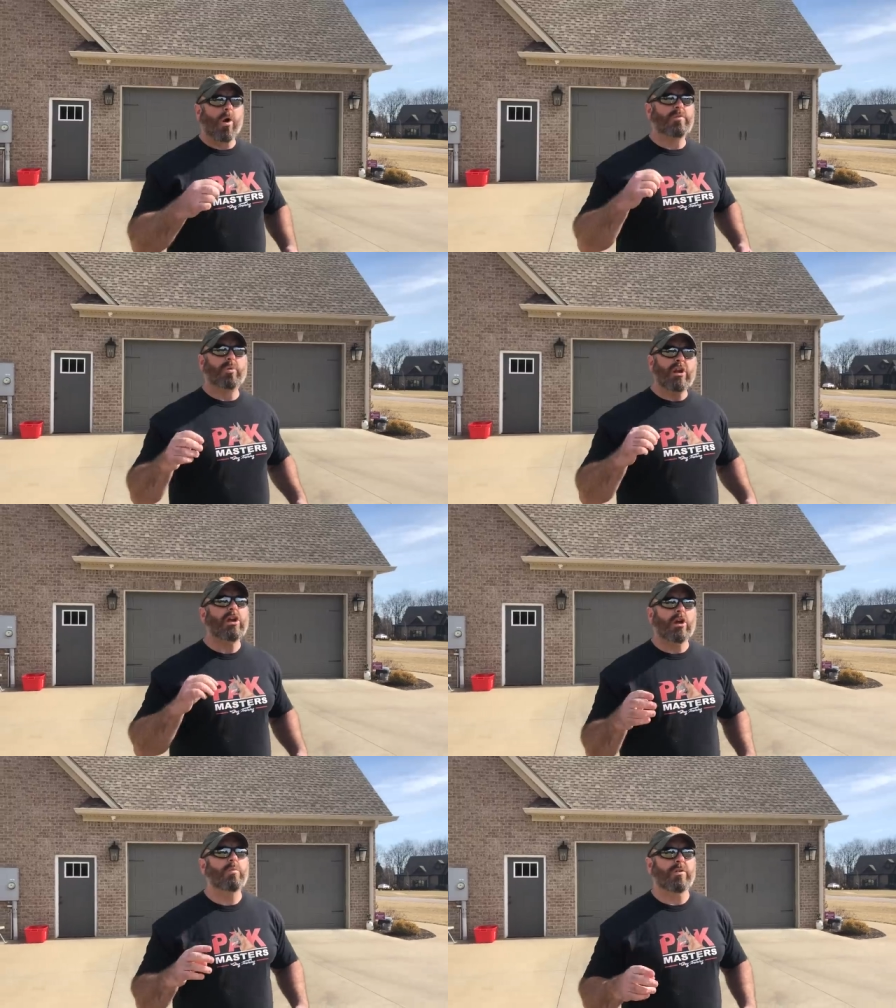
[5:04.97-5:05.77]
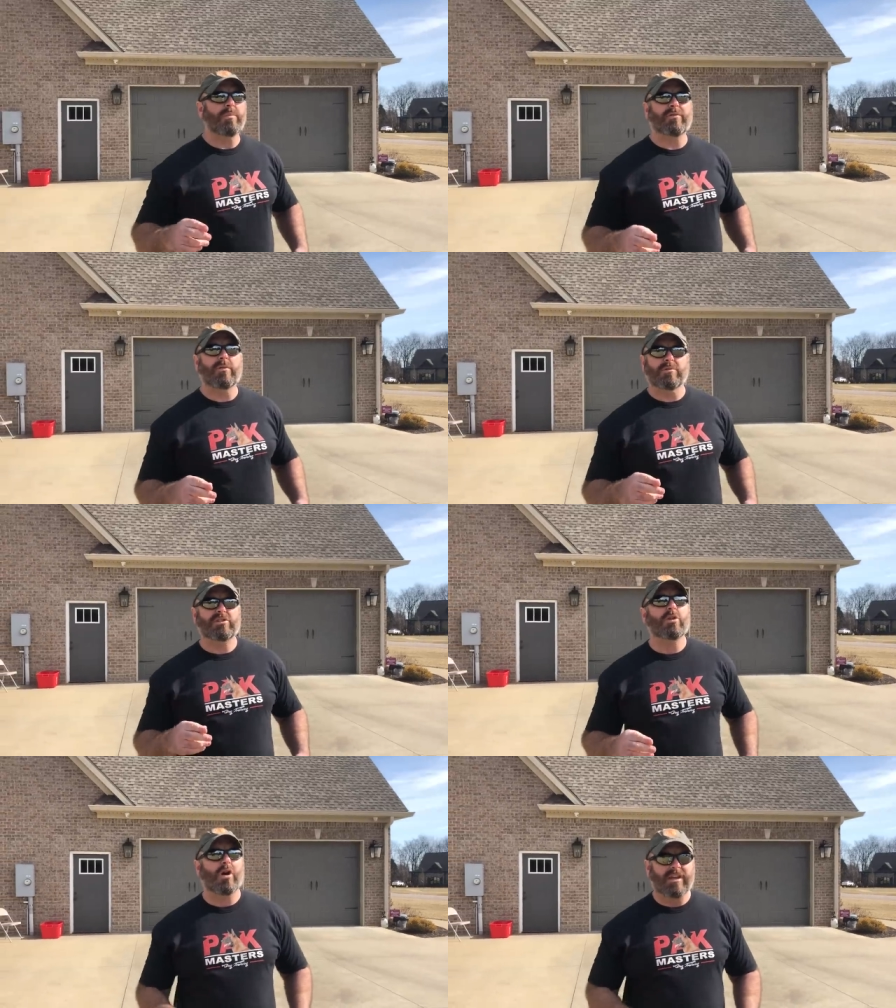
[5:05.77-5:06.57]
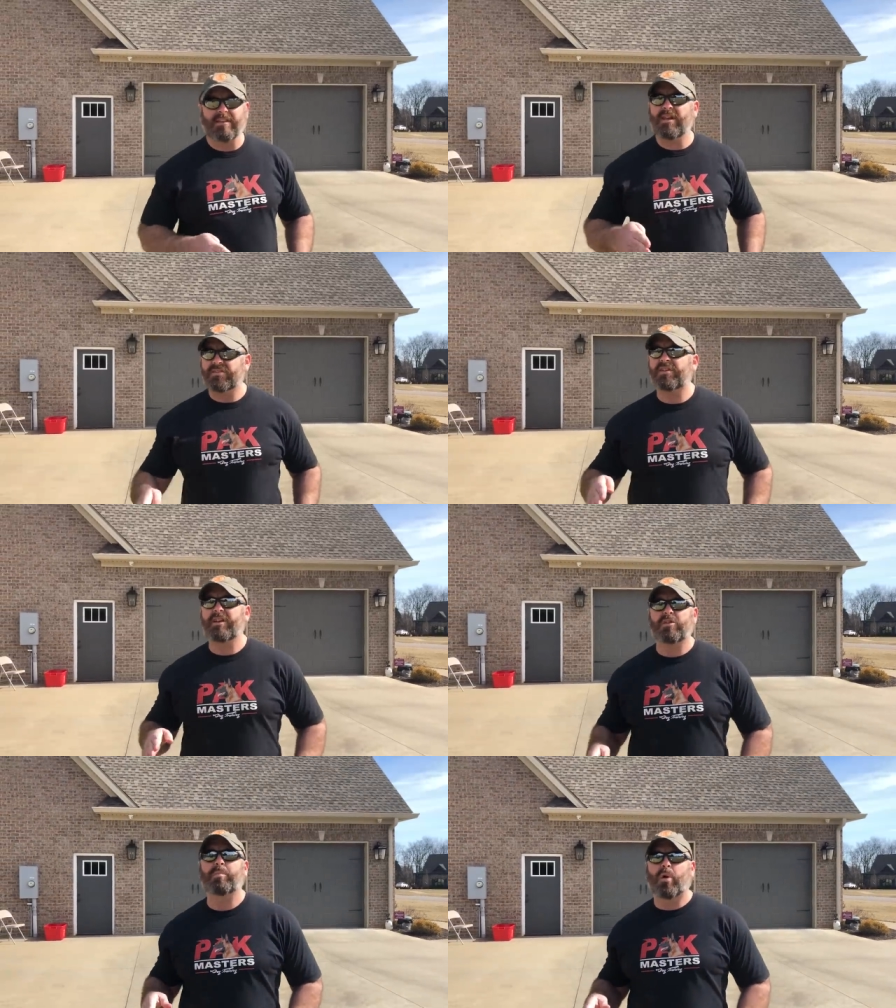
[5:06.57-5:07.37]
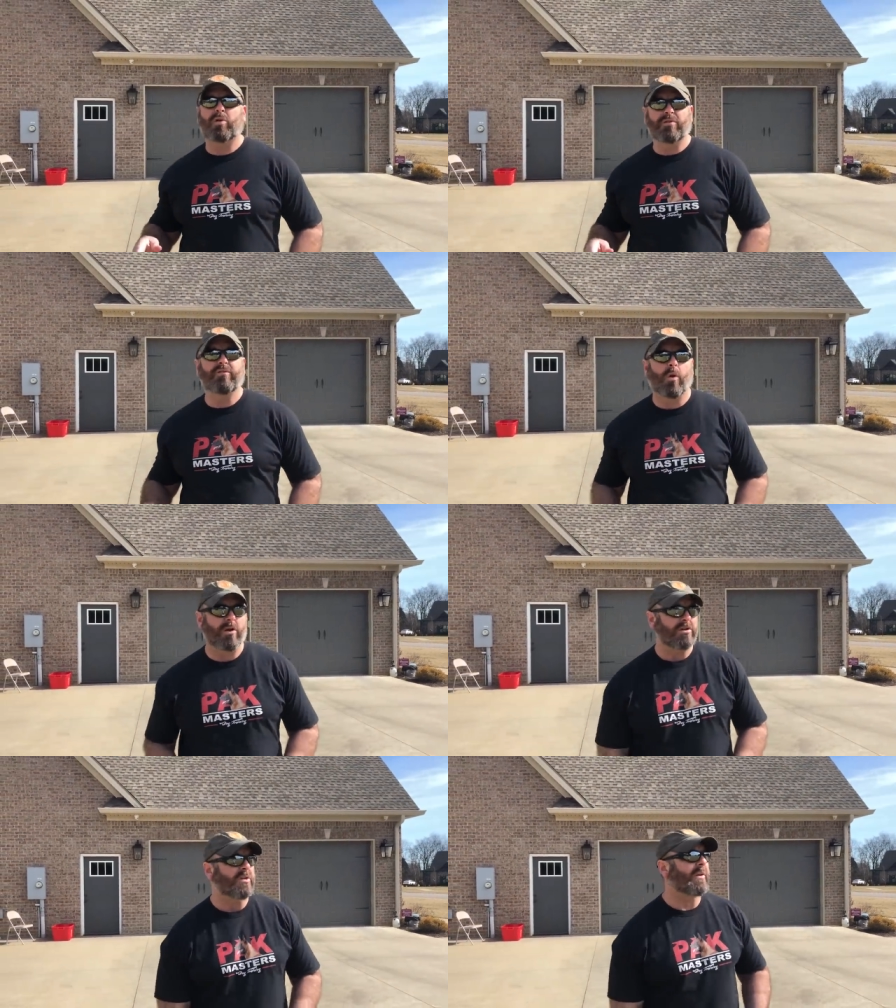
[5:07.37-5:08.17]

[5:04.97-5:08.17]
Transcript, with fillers: walked pretty good with me from the start, he does like to pull and forge,